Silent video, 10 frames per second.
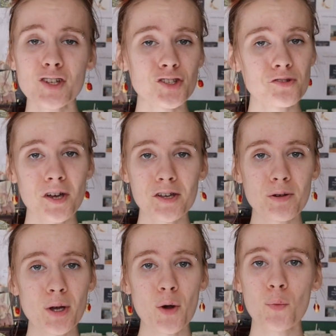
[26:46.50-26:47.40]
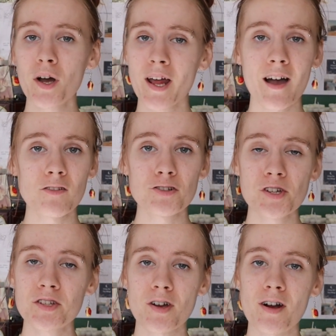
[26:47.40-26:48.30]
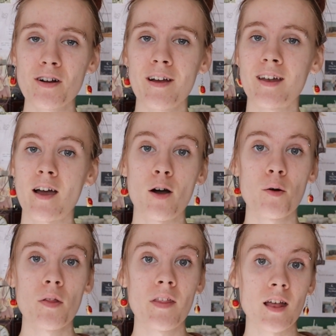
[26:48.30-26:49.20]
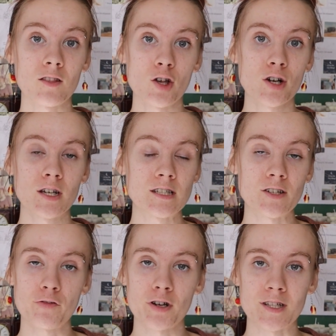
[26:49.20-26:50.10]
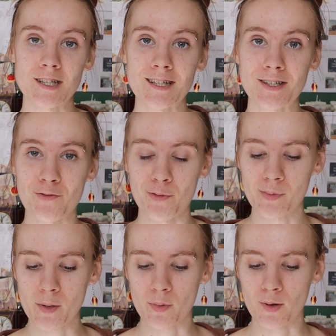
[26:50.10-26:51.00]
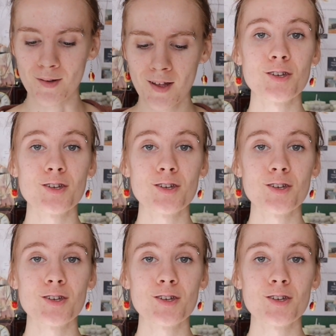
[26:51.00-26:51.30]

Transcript: So now you know what allergies are and how they look different in different people.